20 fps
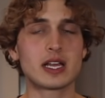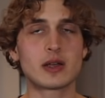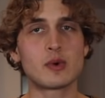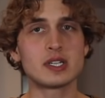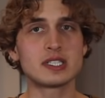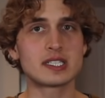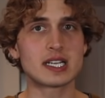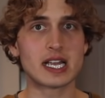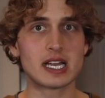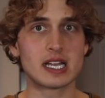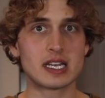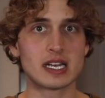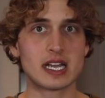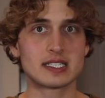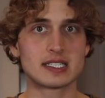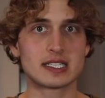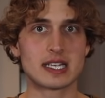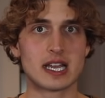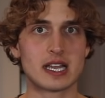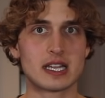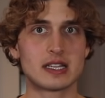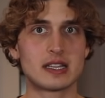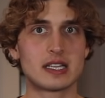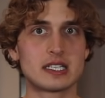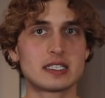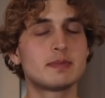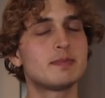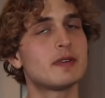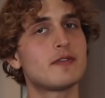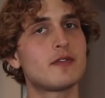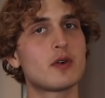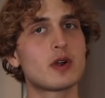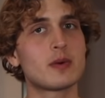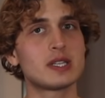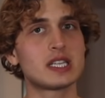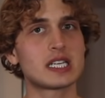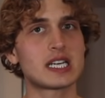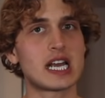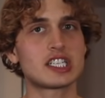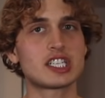Once again, I said this before
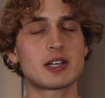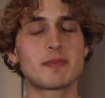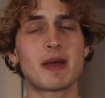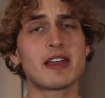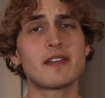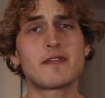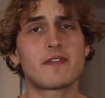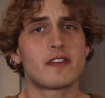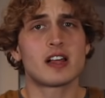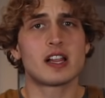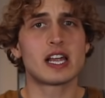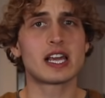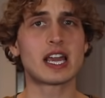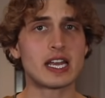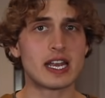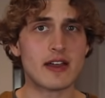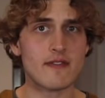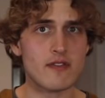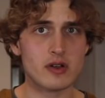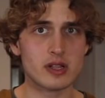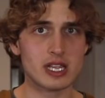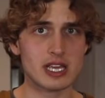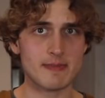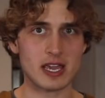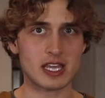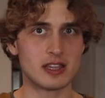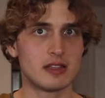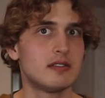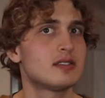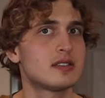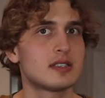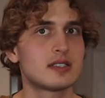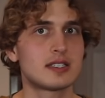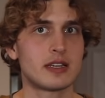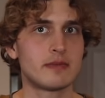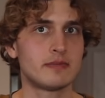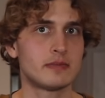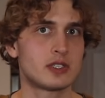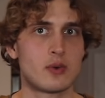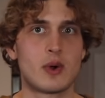with the ketchup, I feel like I never really make these the
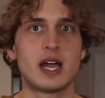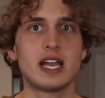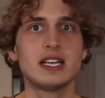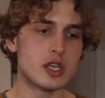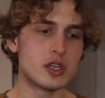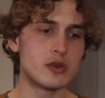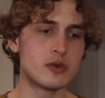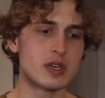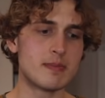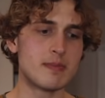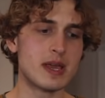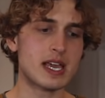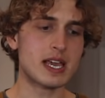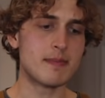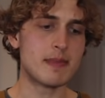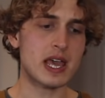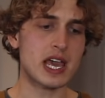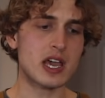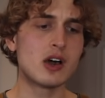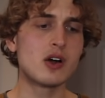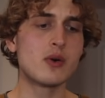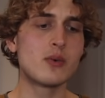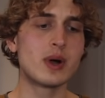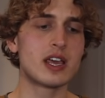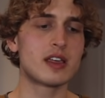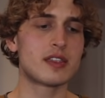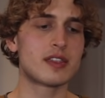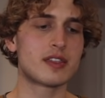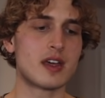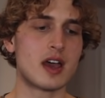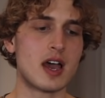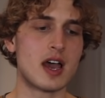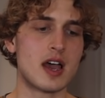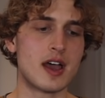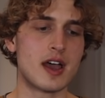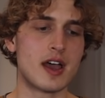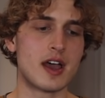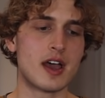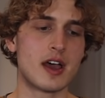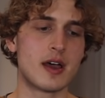same twice. You can make a mayo with
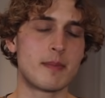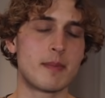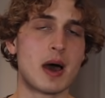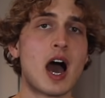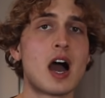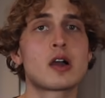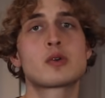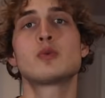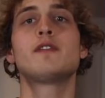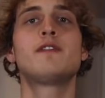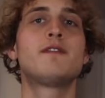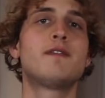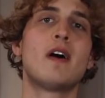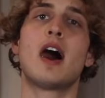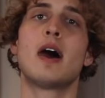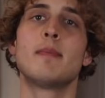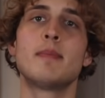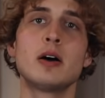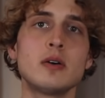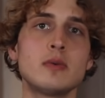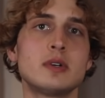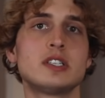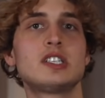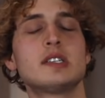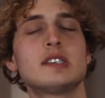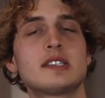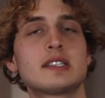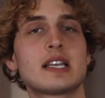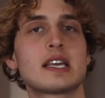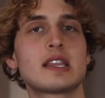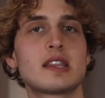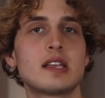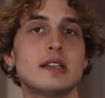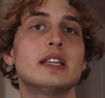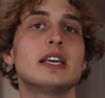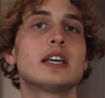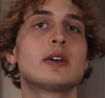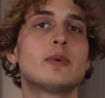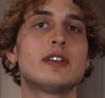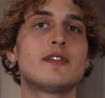aquafaba, which is like the
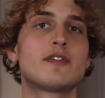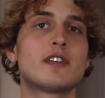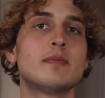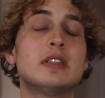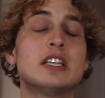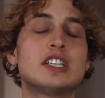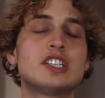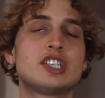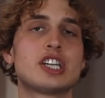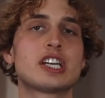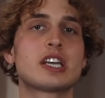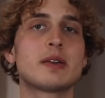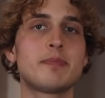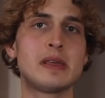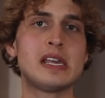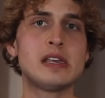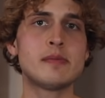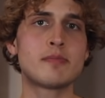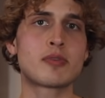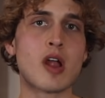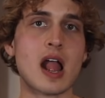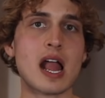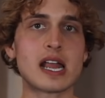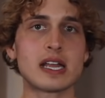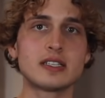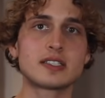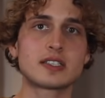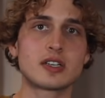liquid from the chickpea brine.